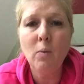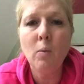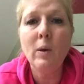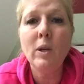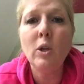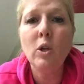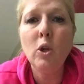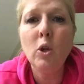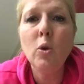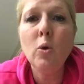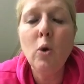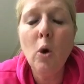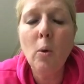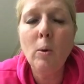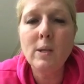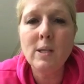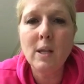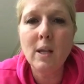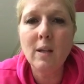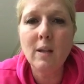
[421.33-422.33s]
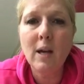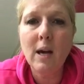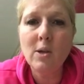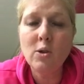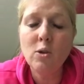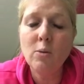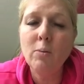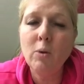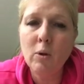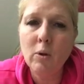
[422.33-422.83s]
when you go into the
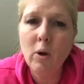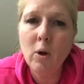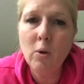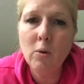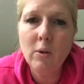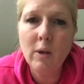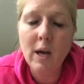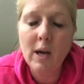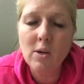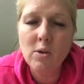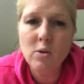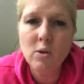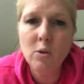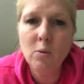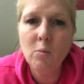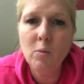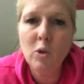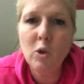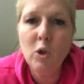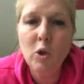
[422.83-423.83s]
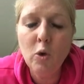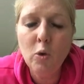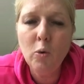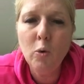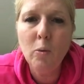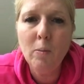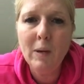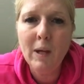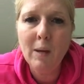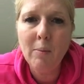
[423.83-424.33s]
classroom, your own classroom, you
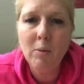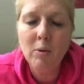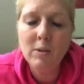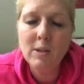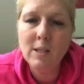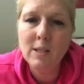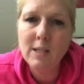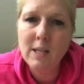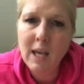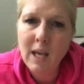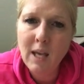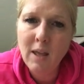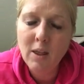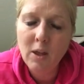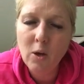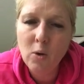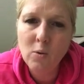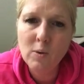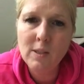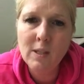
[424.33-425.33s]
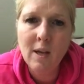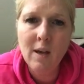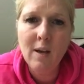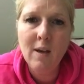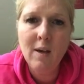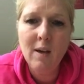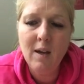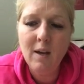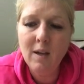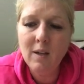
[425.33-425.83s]
will be able to take those
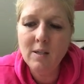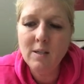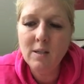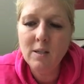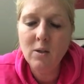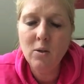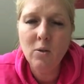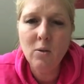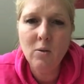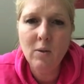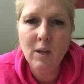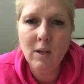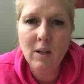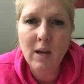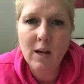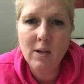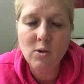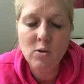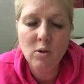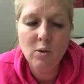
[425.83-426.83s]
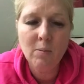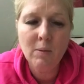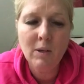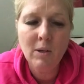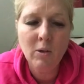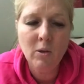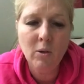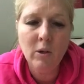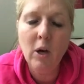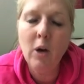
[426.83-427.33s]
into the classroom
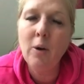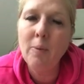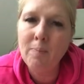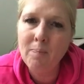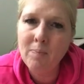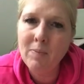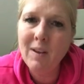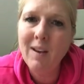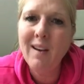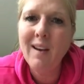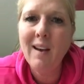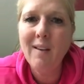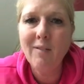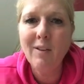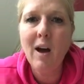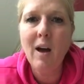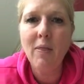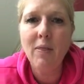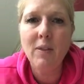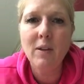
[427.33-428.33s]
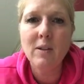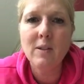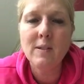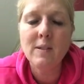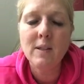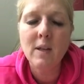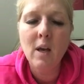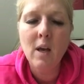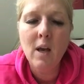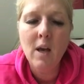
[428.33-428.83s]
and you'll go, I've got
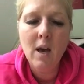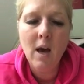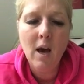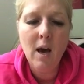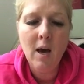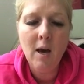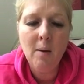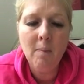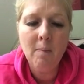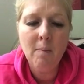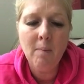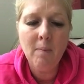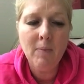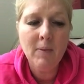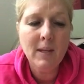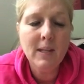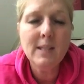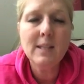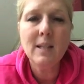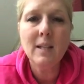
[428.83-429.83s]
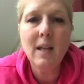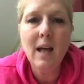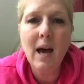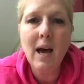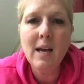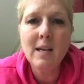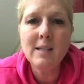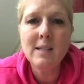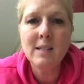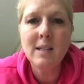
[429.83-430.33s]
this. This
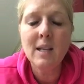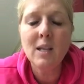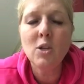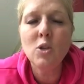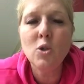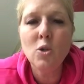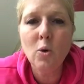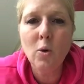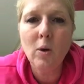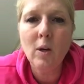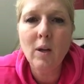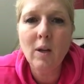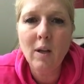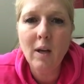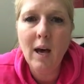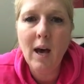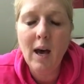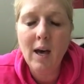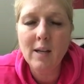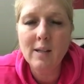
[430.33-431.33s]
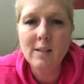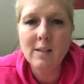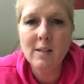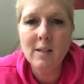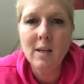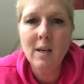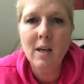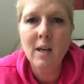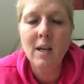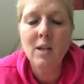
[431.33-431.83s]
class is your
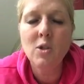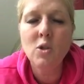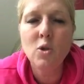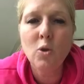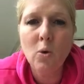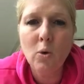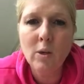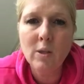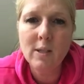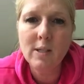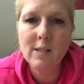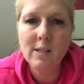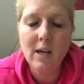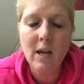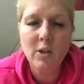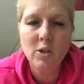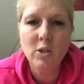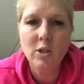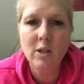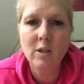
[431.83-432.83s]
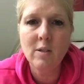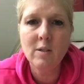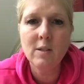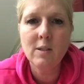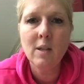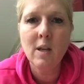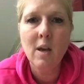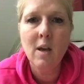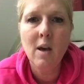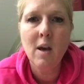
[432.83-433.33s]
class. It's your
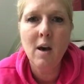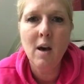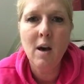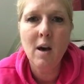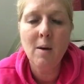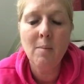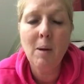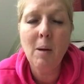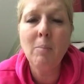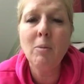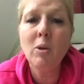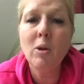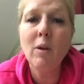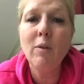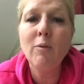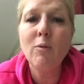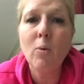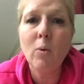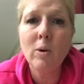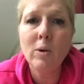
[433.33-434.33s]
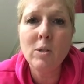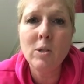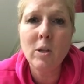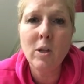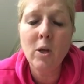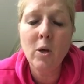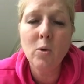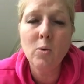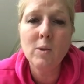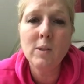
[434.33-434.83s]
discussions. I'm looking forward to
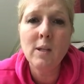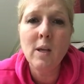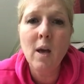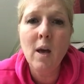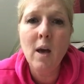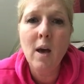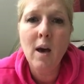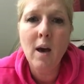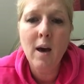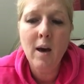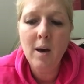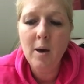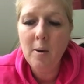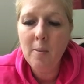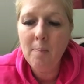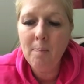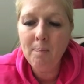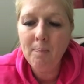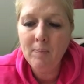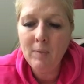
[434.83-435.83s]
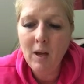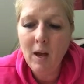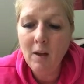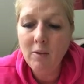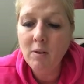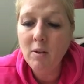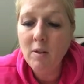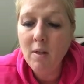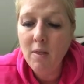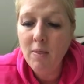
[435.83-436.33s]
those.
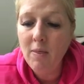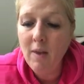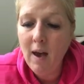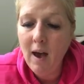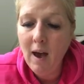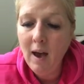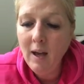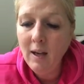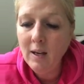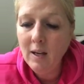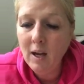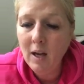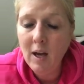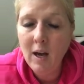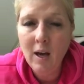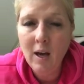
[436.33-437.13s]
Other than that,